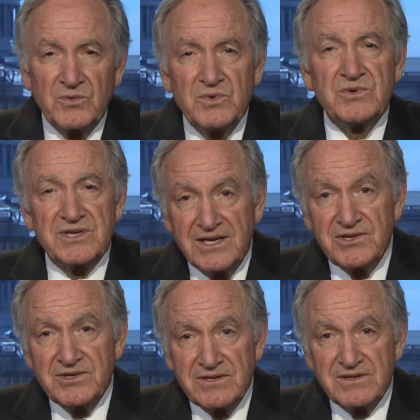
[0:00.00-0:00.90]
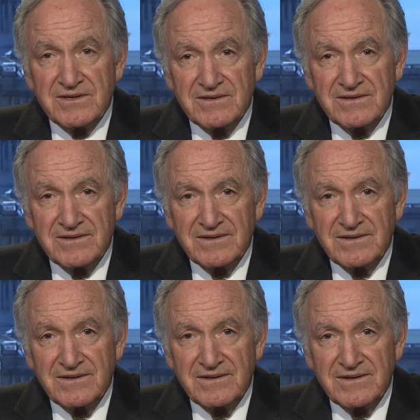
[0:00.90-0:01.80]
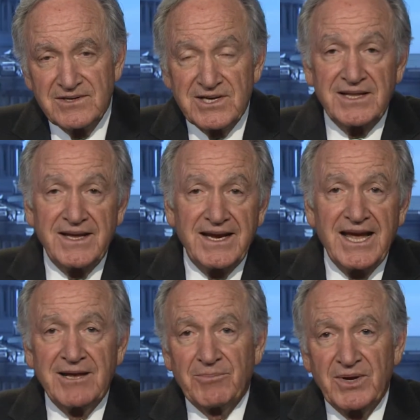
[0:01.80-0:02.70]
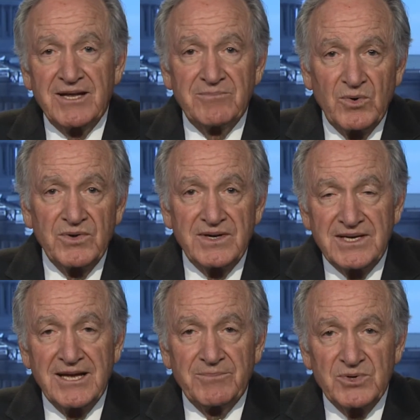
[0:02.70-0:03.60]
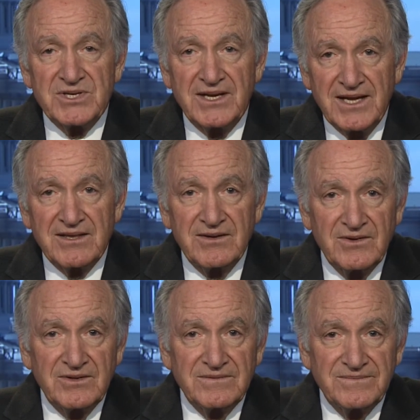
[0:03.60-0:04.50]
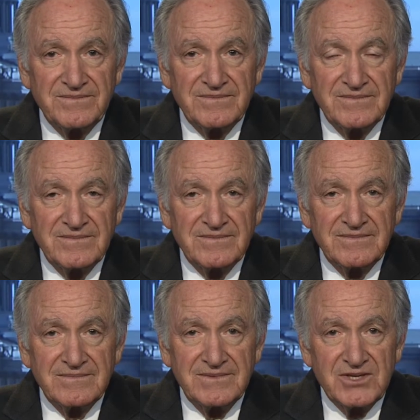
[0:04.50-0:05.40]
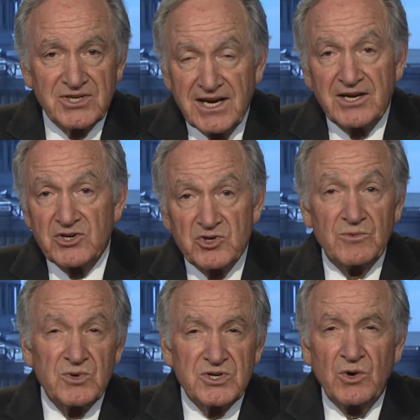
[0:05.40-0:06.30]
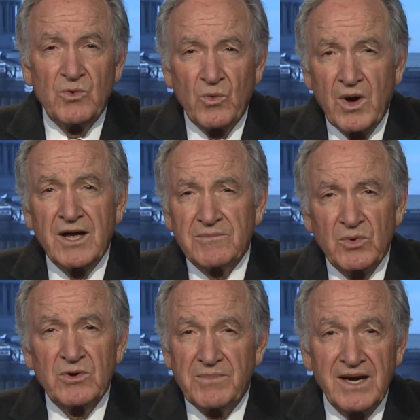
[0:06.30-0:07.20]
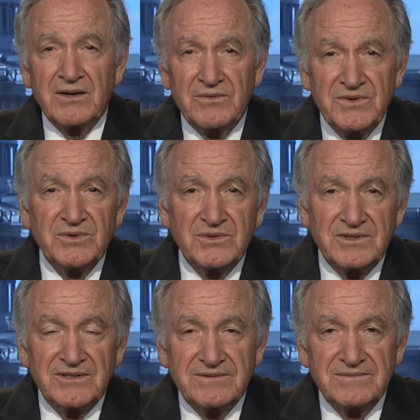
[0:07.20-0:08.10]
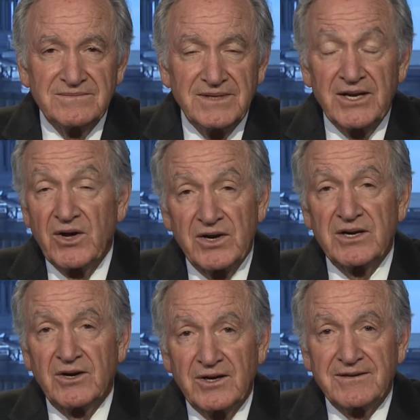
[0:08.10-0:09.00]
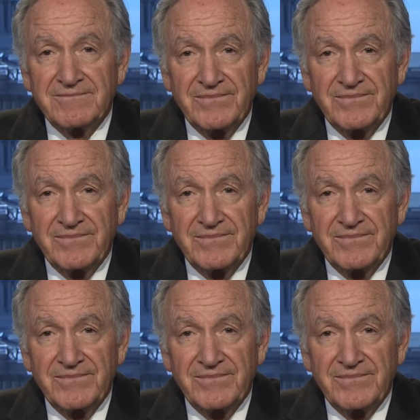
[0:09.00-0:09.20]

ruins engines, saying they can't blend more than 10% ethanol, saying consumers don't want more biofuels, and on and on.